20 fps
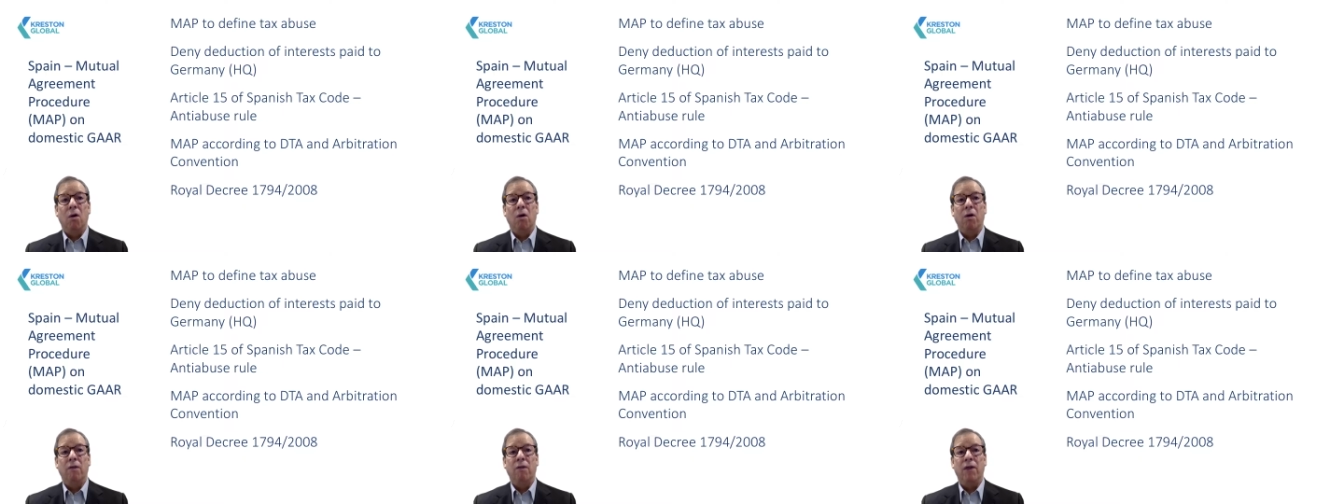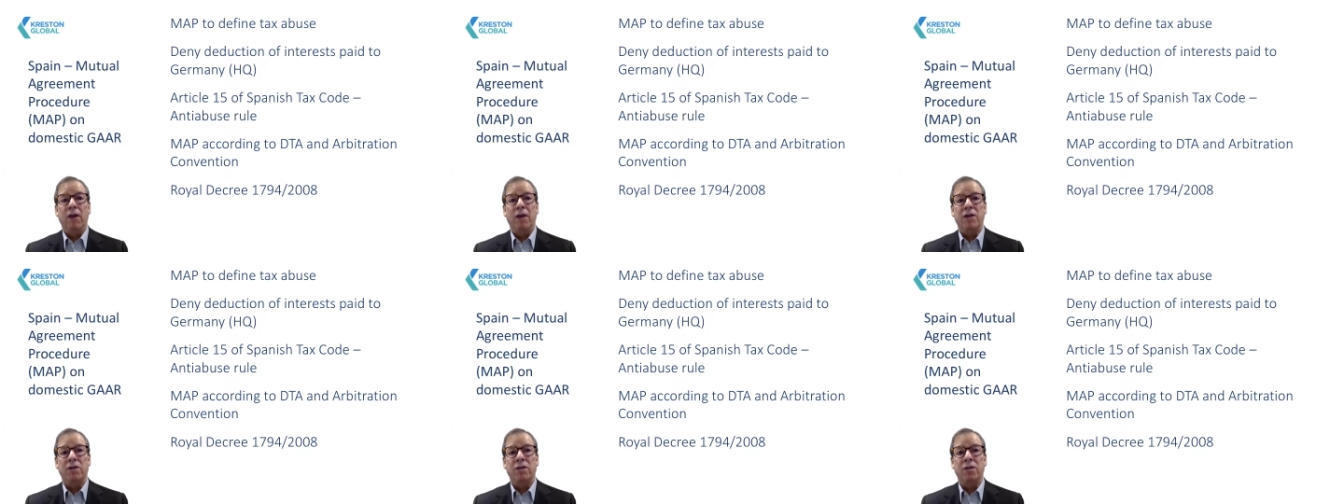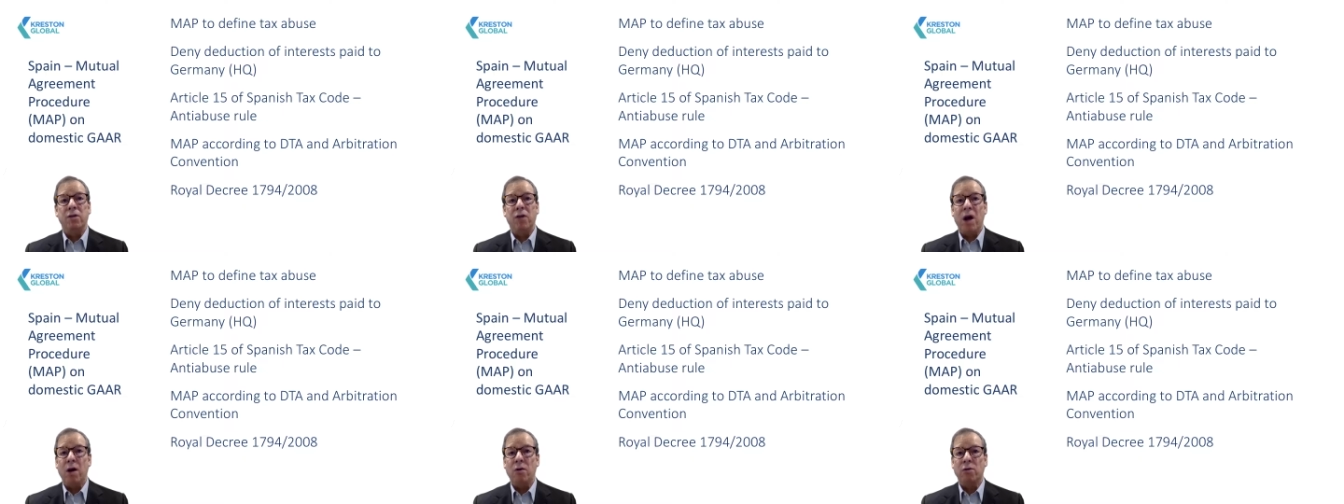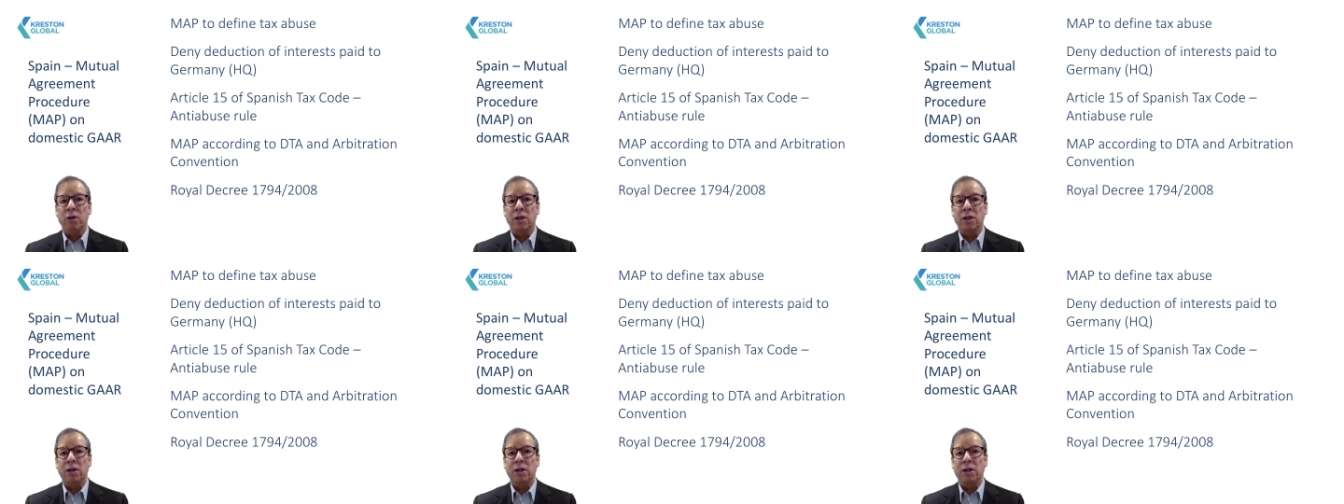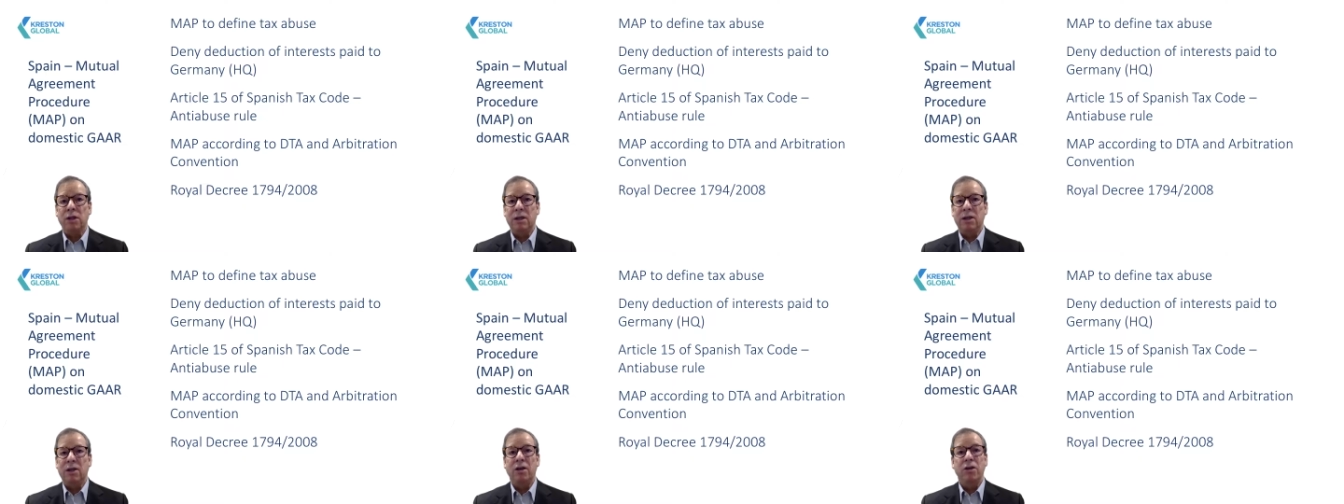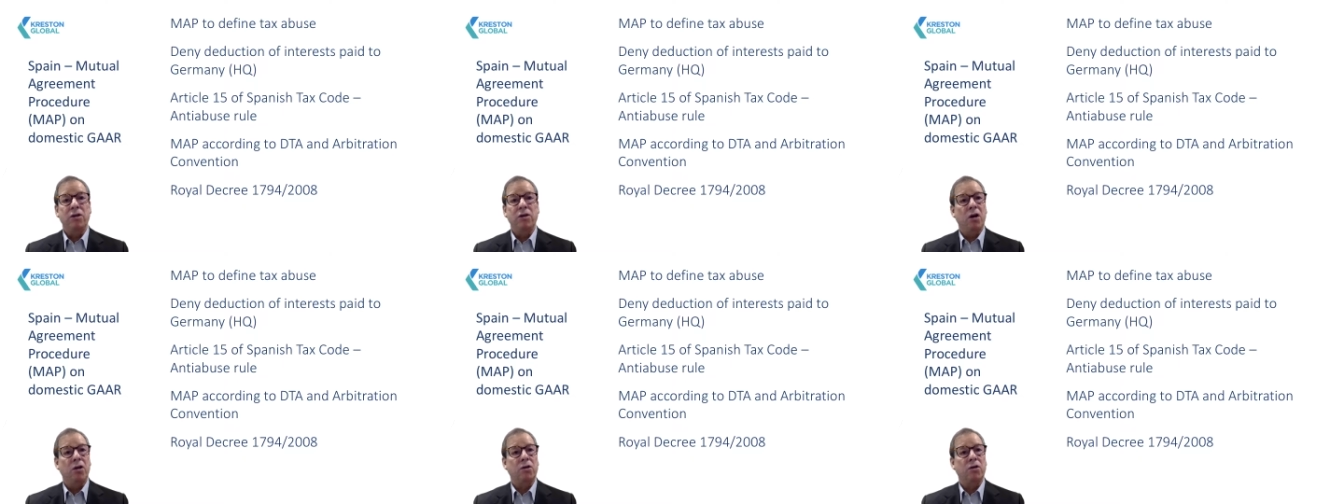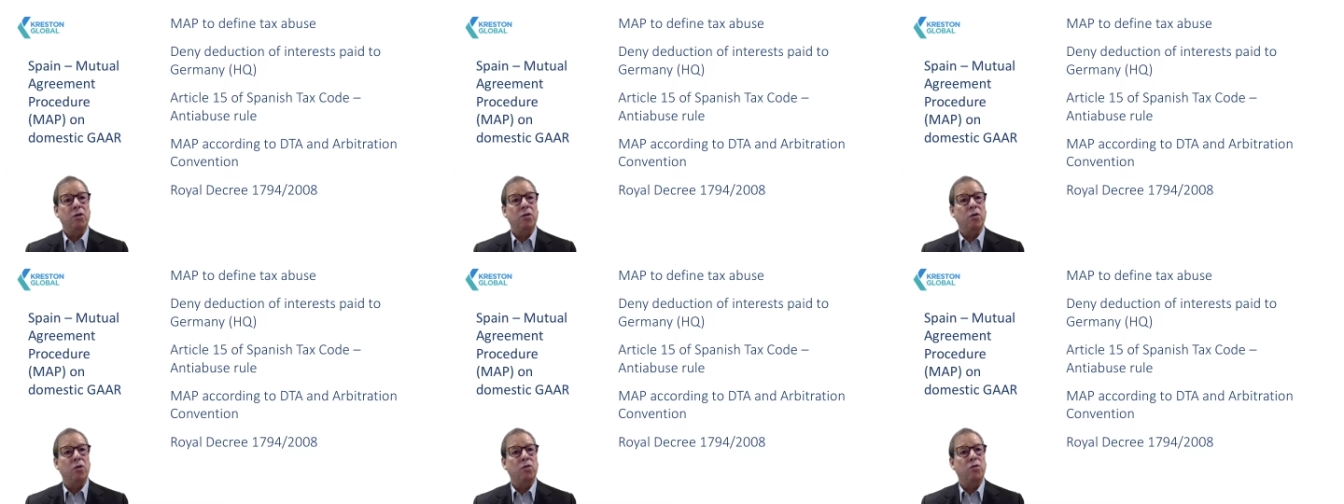evasion grounded in
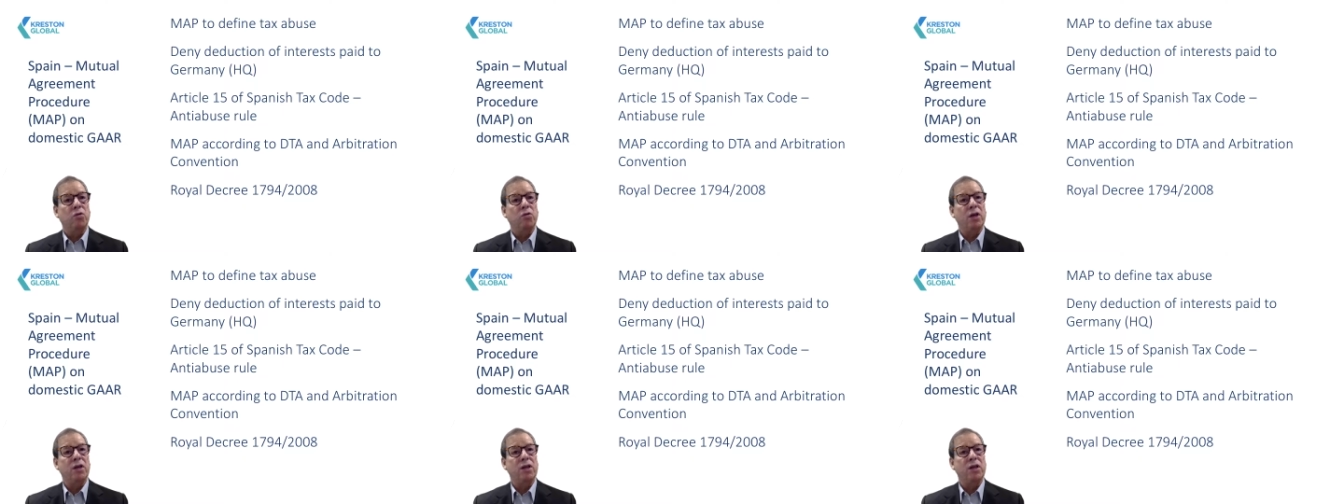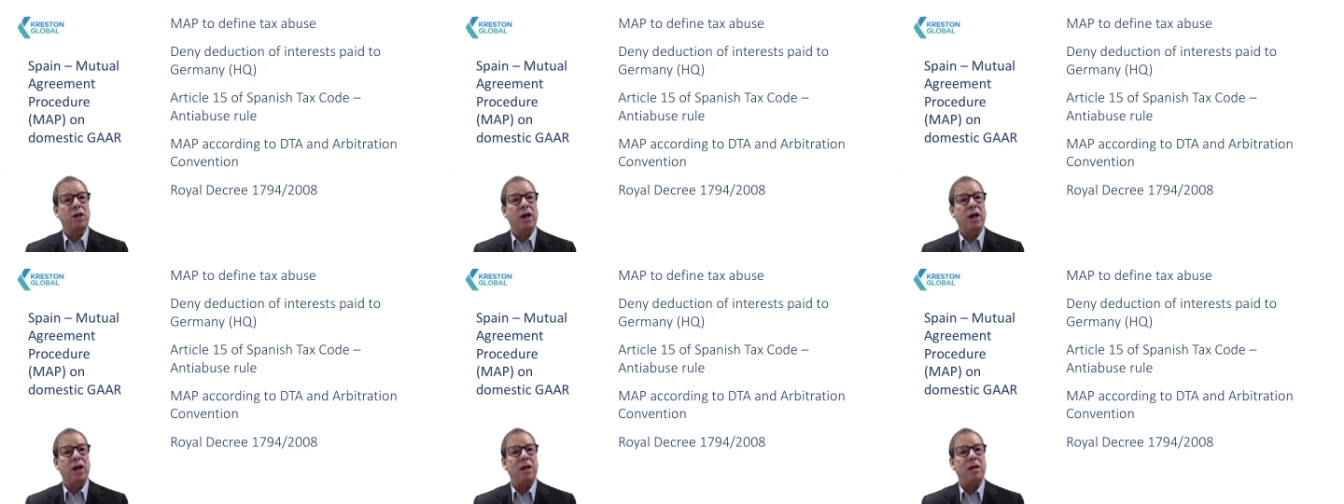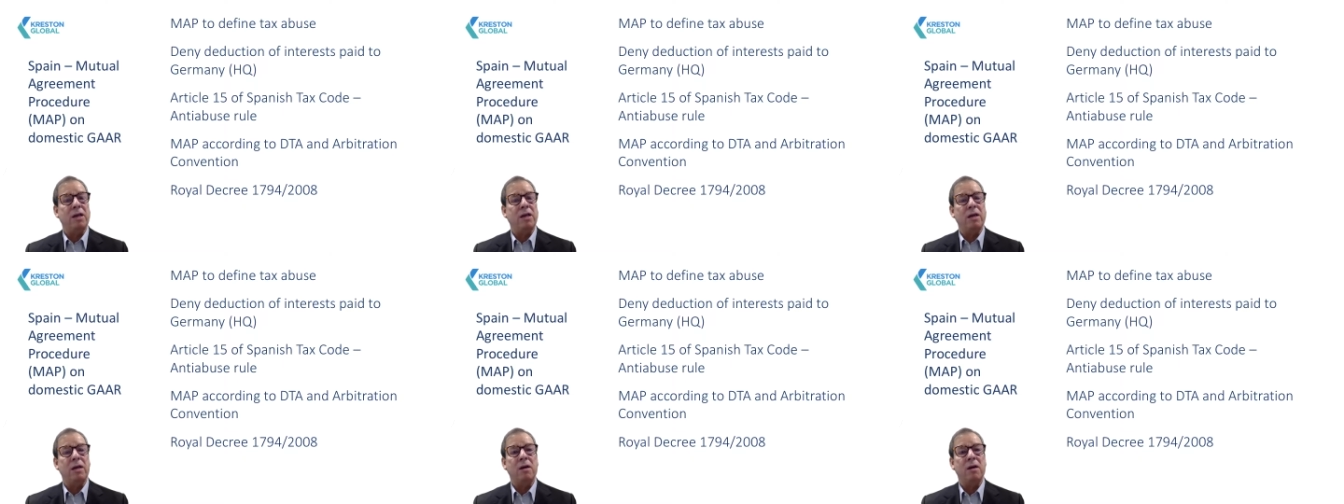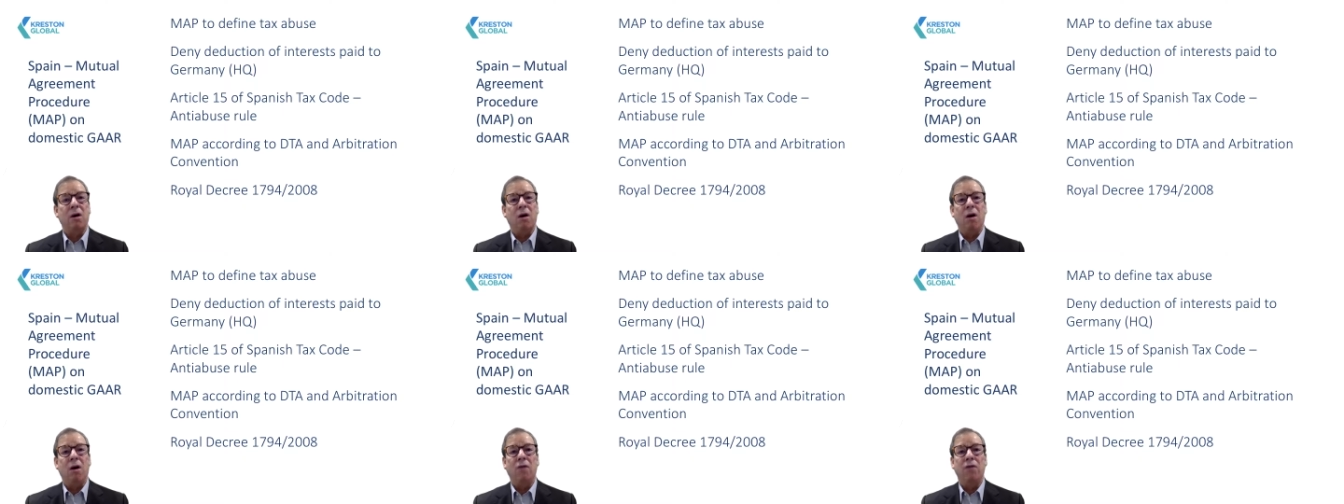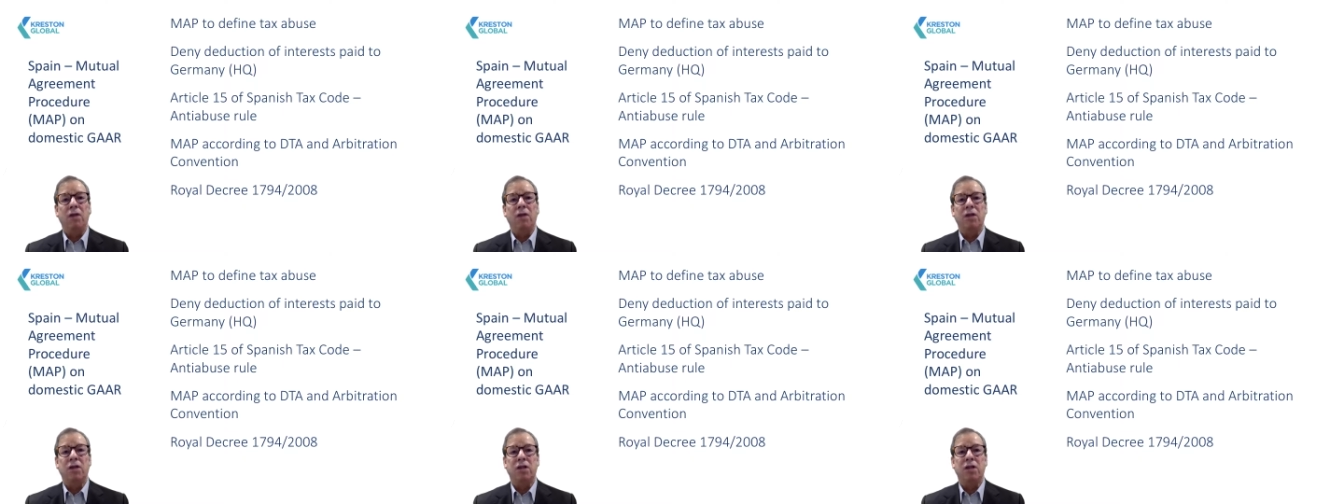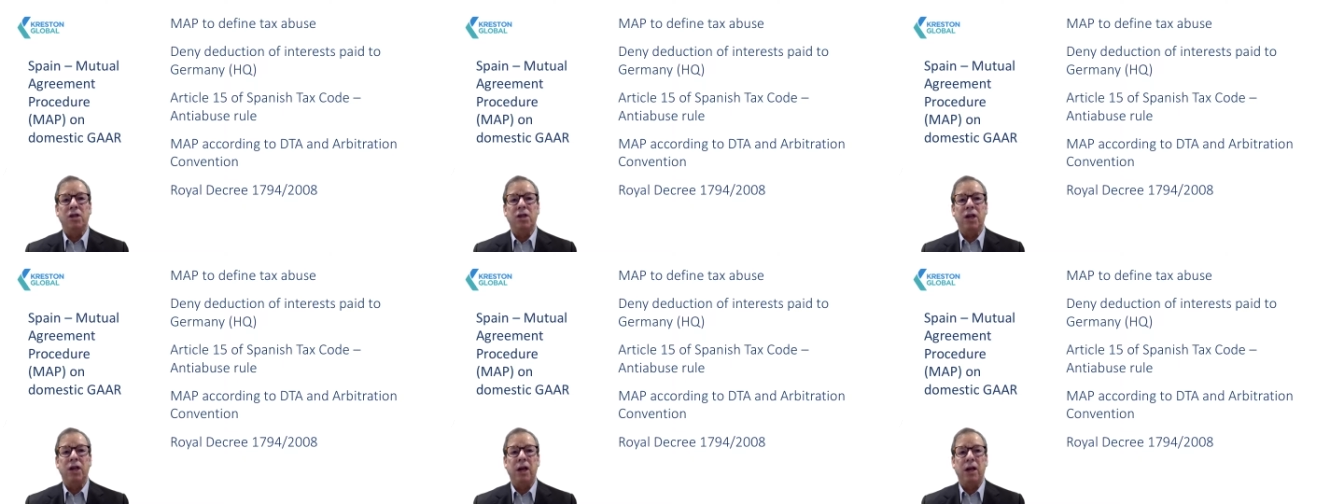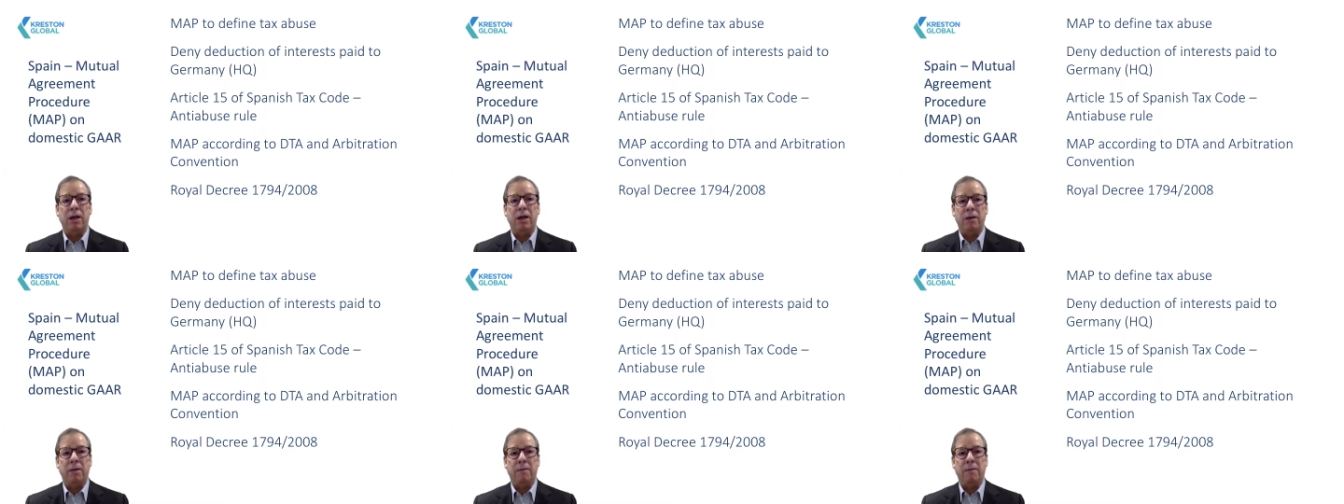Article 28 of the DTA.